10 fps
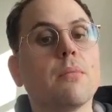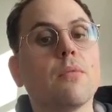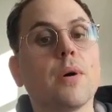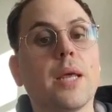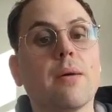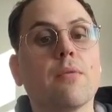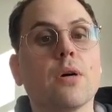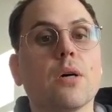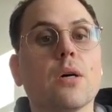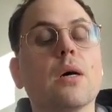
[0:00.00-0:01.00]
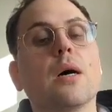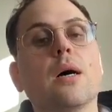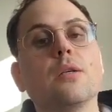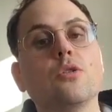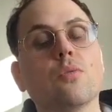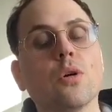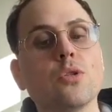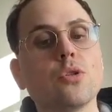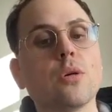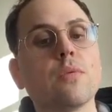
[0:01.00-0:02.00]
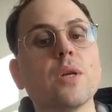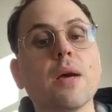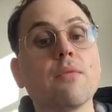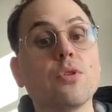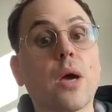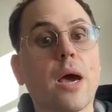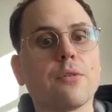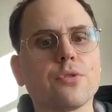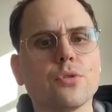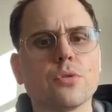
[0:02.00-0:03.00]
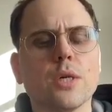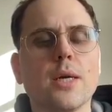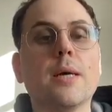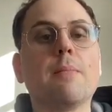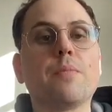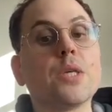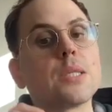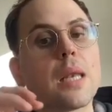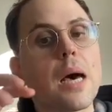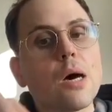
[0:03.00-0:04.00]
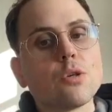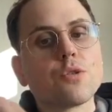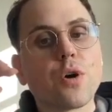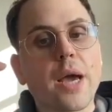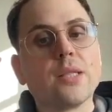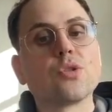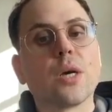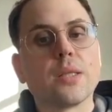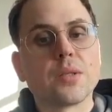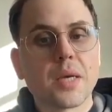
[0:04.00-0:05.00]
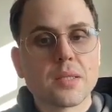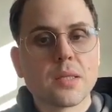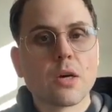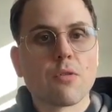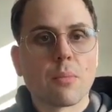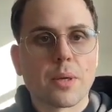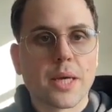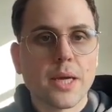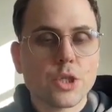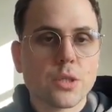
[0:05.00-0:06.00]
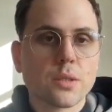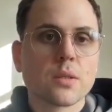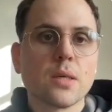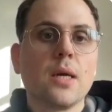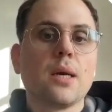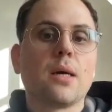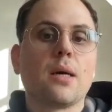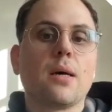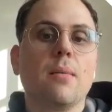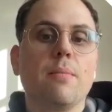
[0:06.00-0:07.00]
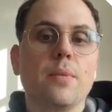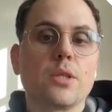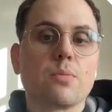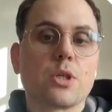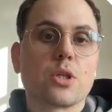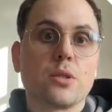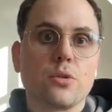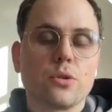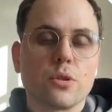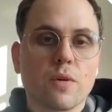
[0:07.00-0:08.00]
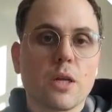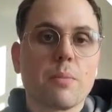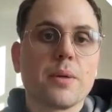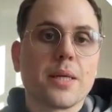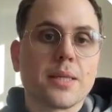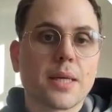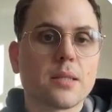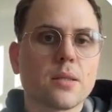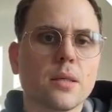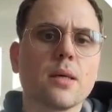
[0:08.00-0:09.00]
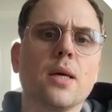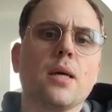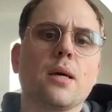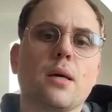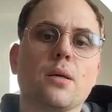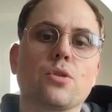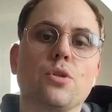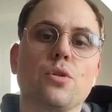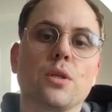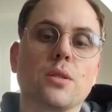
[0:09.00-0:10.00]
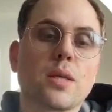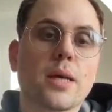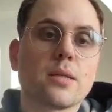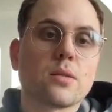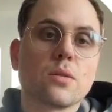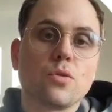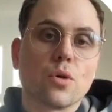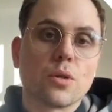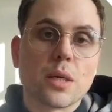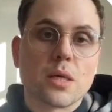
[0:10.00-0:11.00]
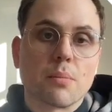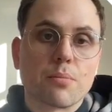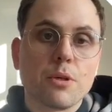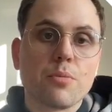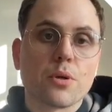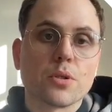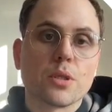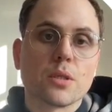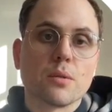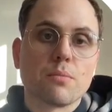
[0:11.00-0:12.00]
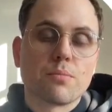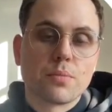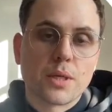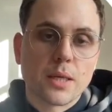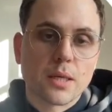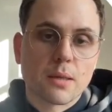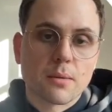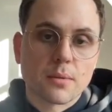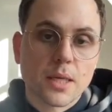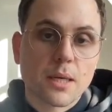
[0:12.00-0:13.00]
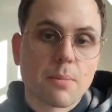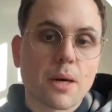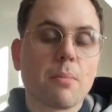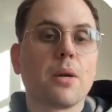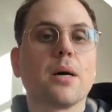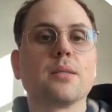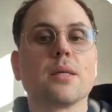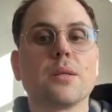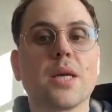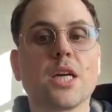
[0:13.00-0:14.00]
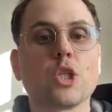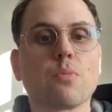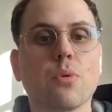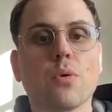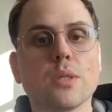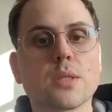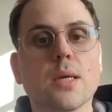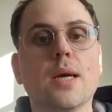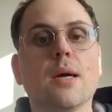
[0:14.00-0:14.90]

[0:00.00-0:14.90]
whenever you want to and whenever you have to. This allows for end-to-end testing of applications, especially during development and testing. So you can test your data pre-processing, data pipelines and dashboards